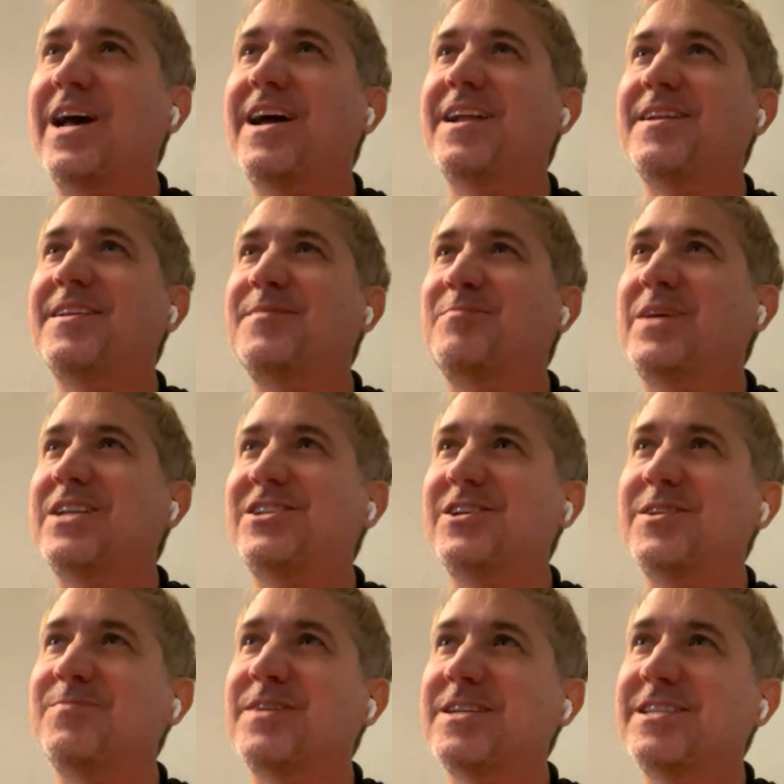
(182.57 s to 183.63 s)
at
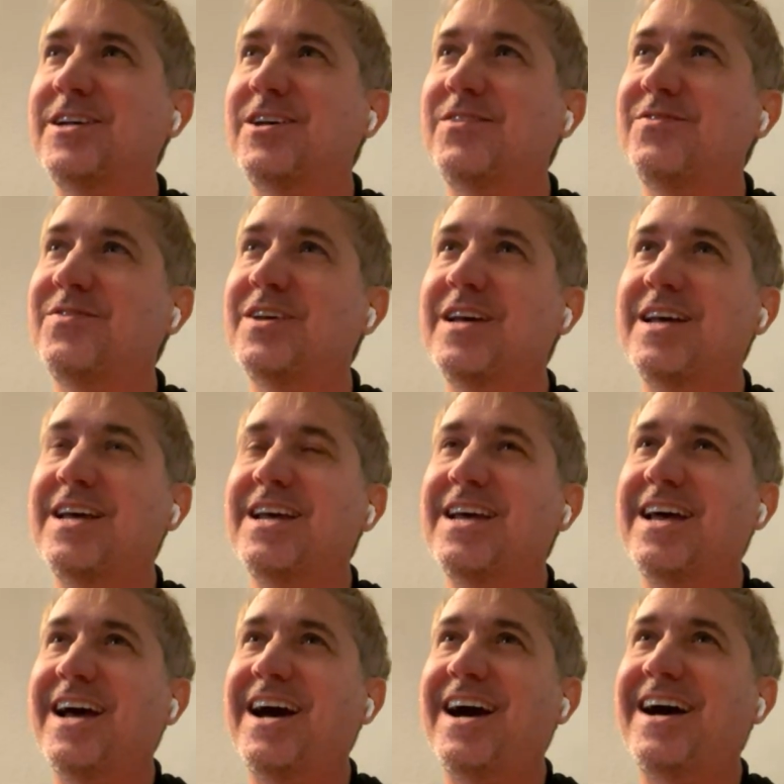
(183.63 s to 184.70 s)
pitching myself.
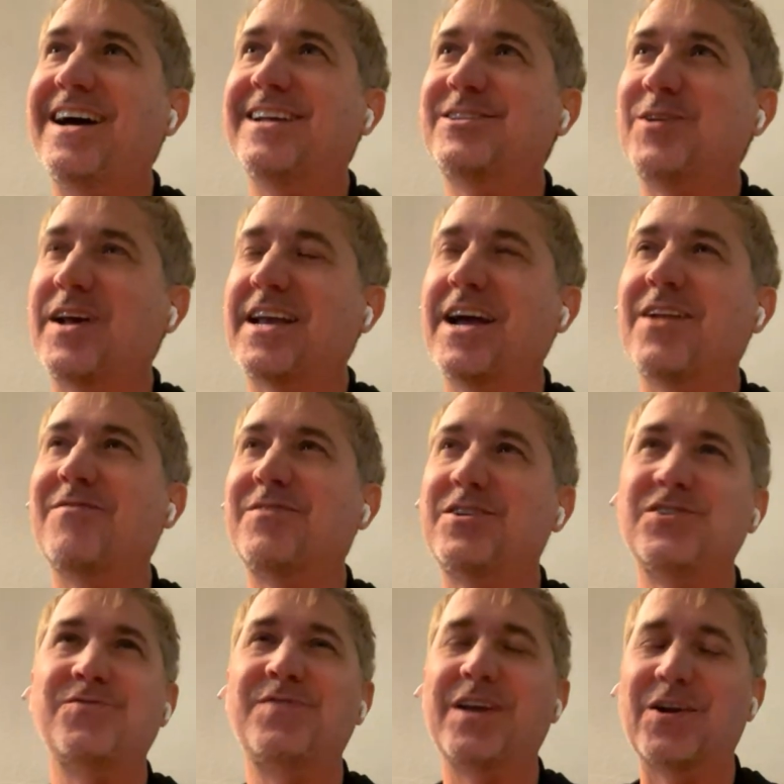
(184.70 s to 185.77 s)
Uh, so I kind of
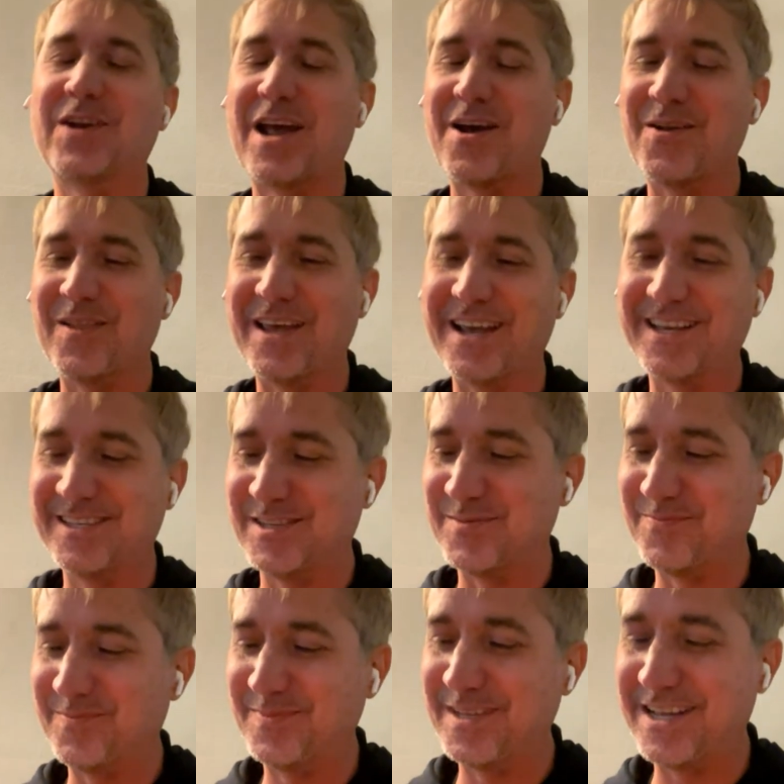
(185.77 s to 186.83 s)
just figured out like
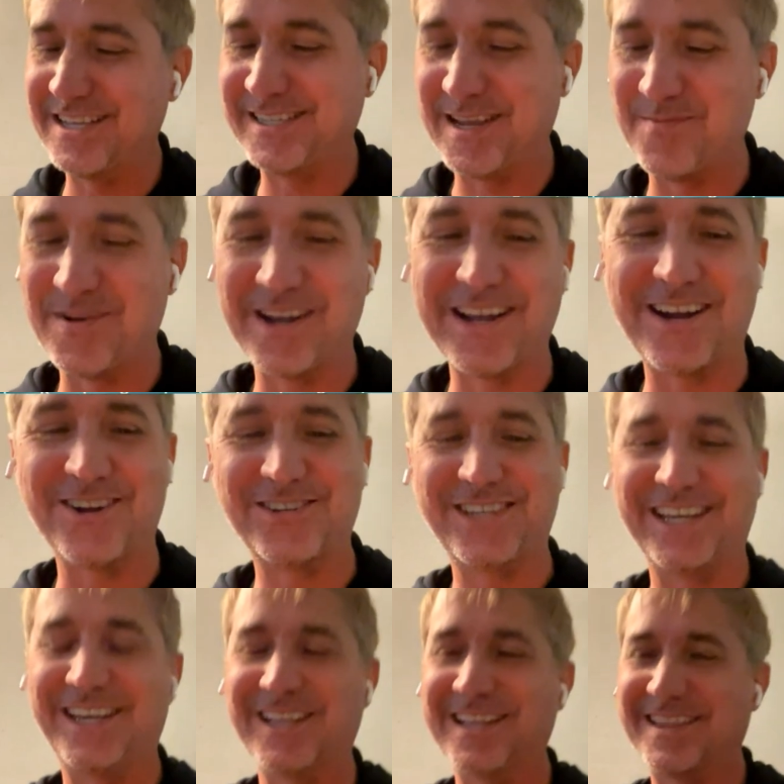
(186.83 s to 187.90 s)
some
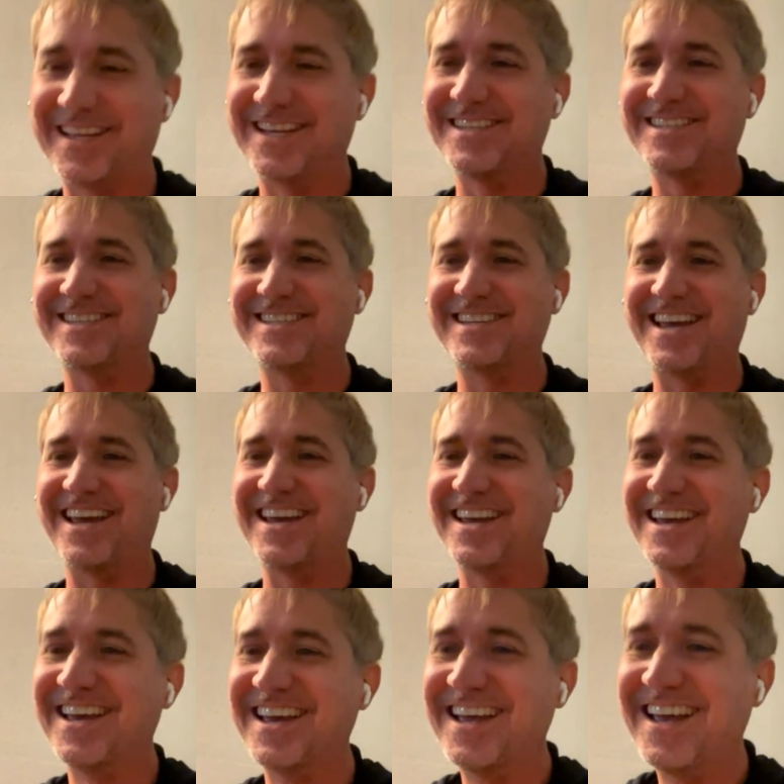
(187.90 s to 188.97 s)
semi-articulate things to
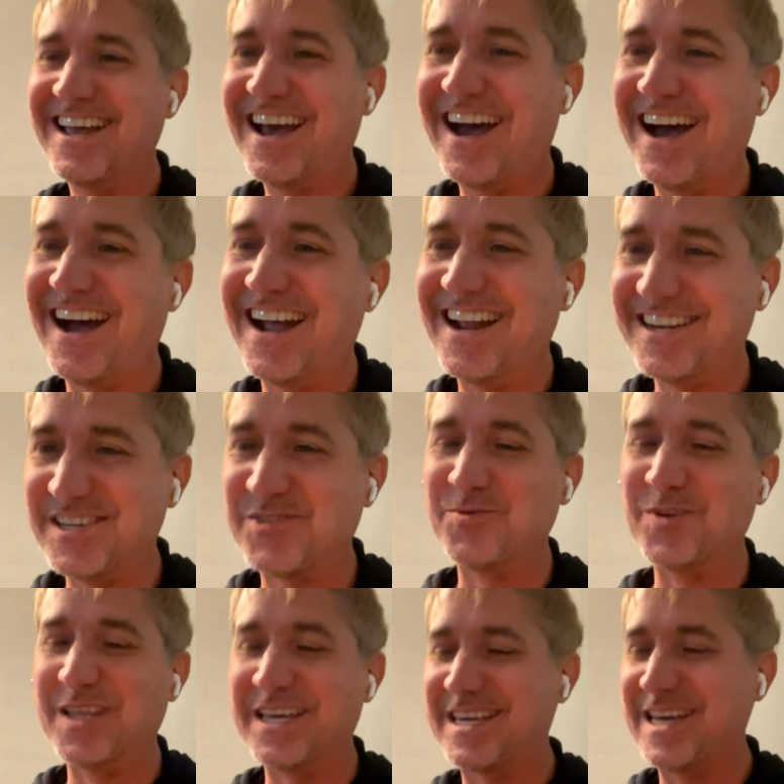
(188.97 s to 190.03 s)
say uh, and just
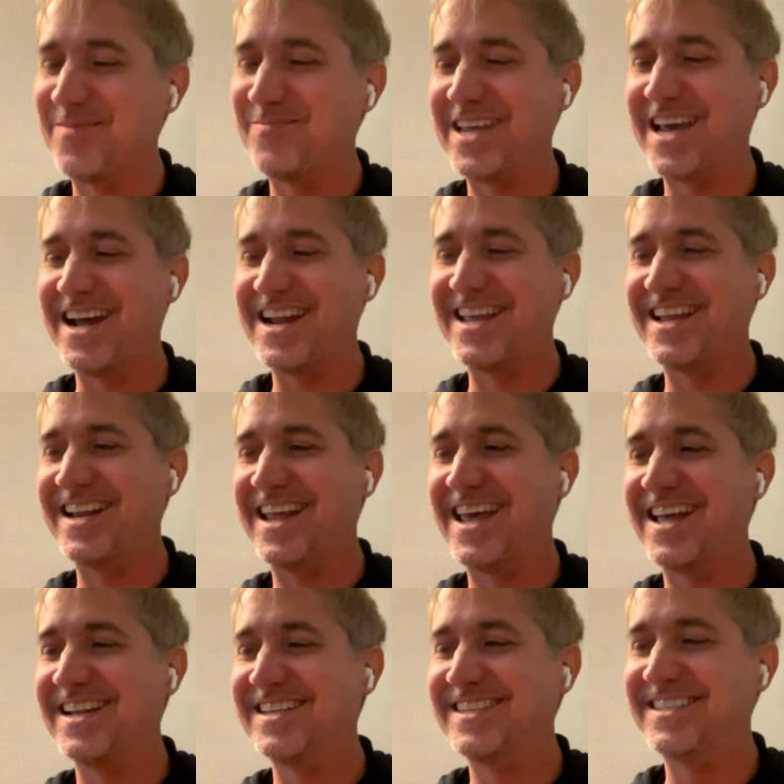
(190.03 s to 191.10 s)
really kept at it
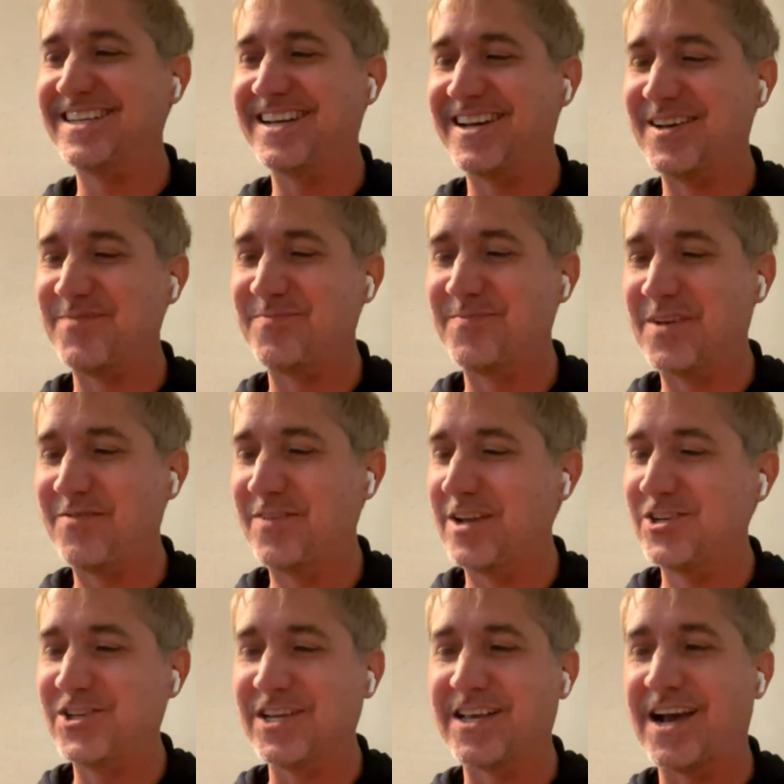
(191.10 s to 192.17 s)
and um,
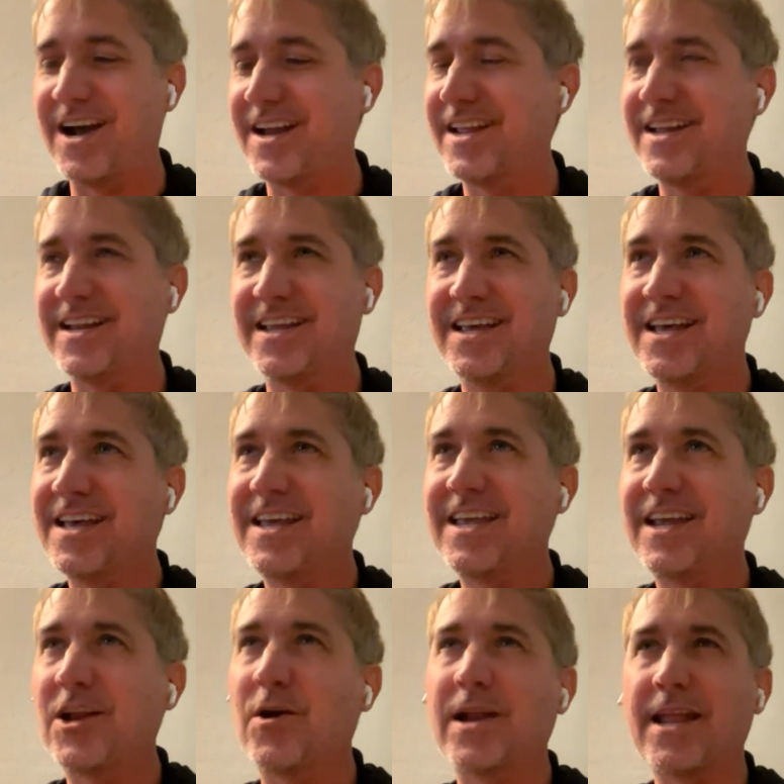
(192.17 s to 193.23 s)
eventually got it.
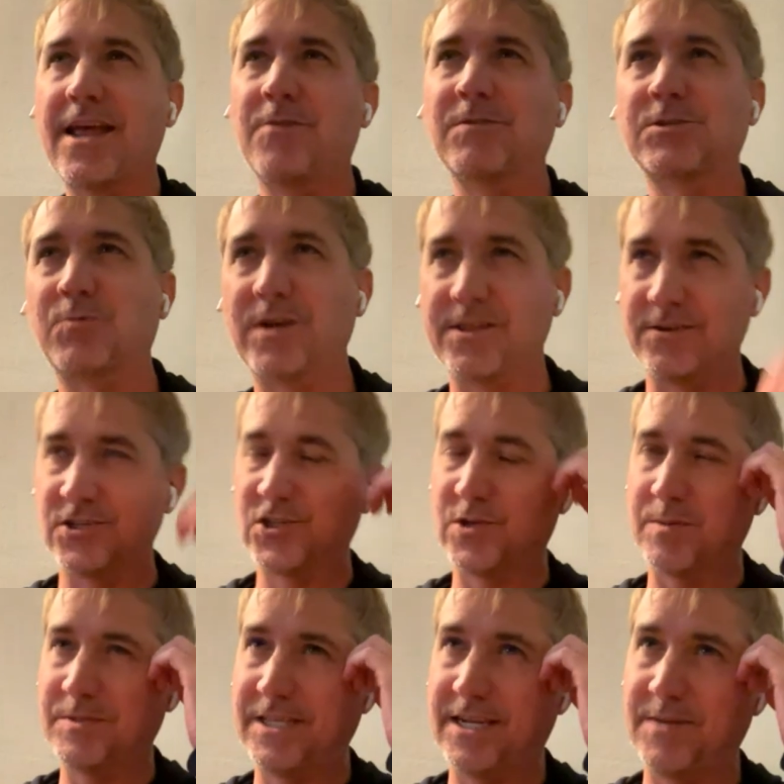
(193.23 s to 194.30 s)
You know, and, and, it was one of those
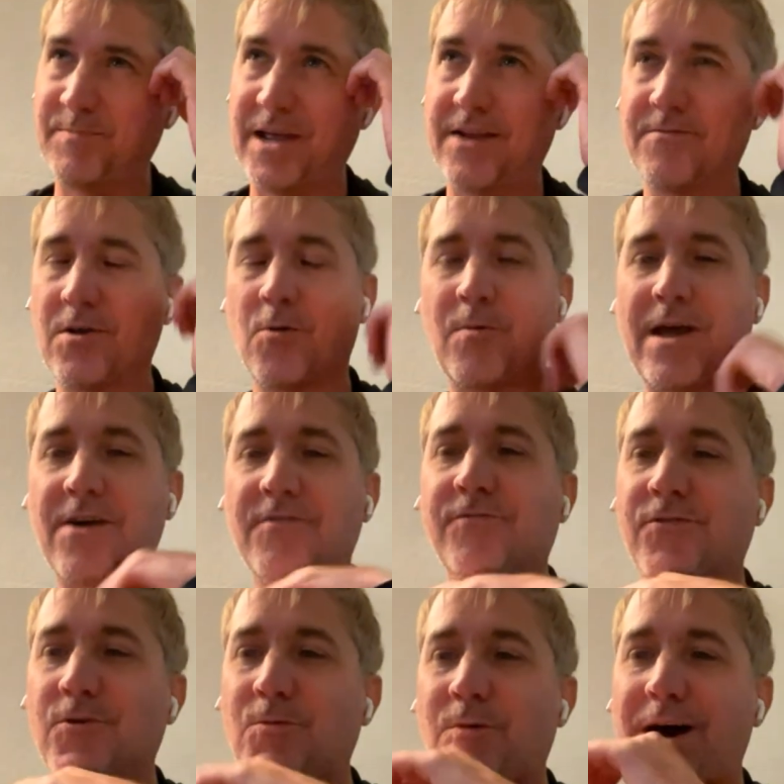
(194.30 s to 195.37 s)
scripts that had been around
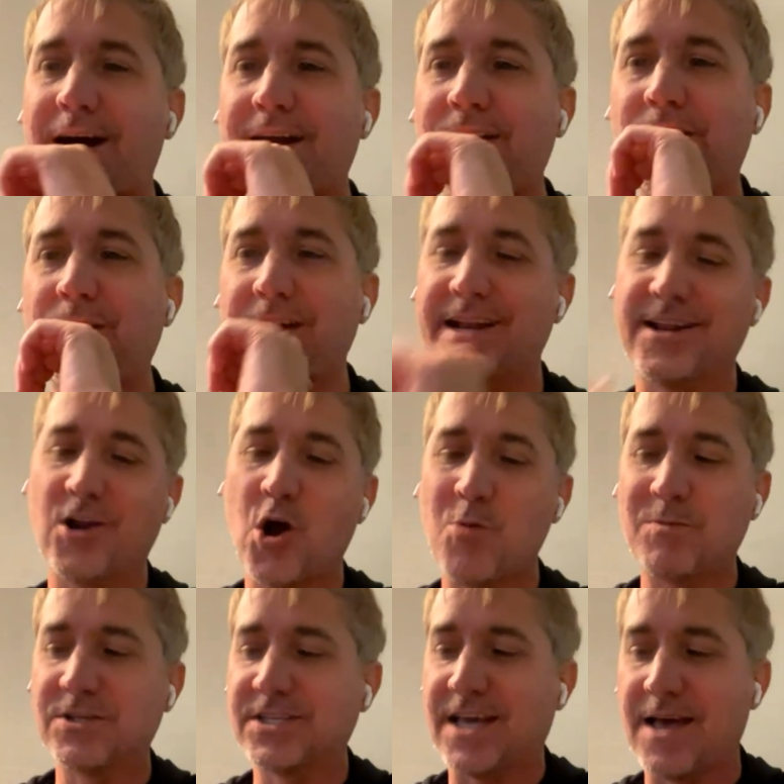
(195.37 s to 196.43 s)
for a while and it
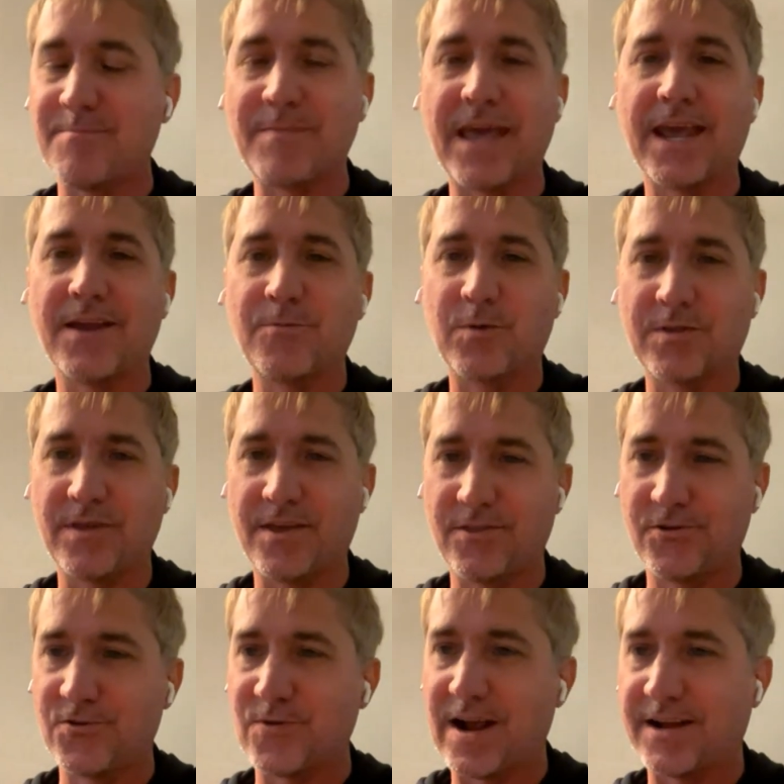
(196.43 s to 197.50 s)
almost got made with
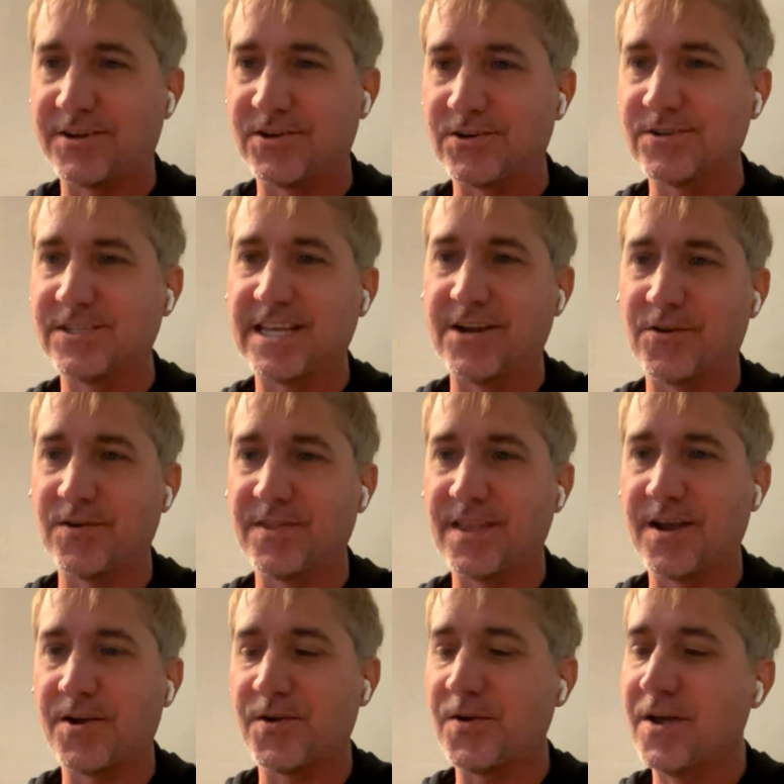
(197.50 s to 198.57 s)
other directors here and
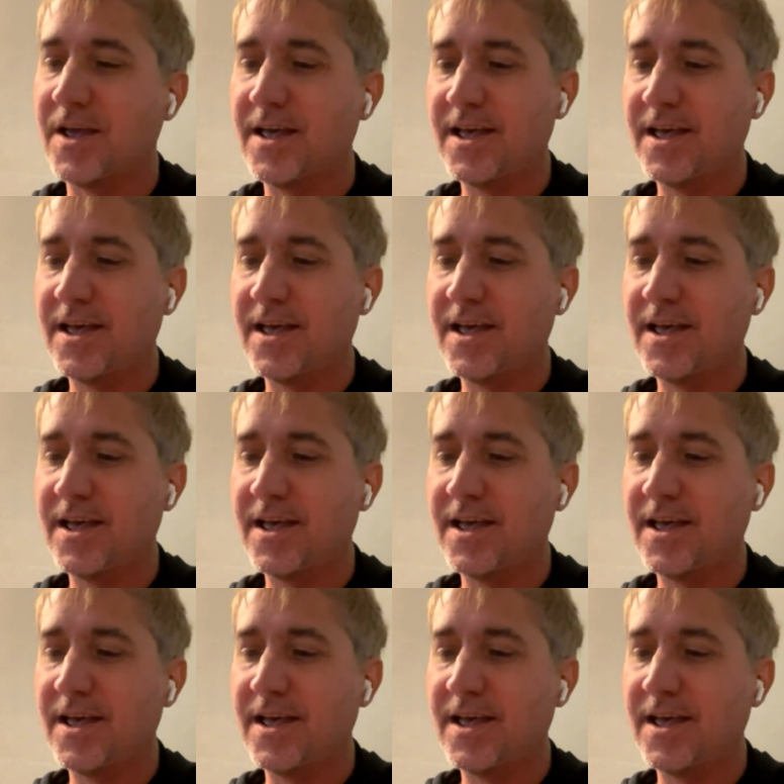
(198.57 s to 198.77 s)
there.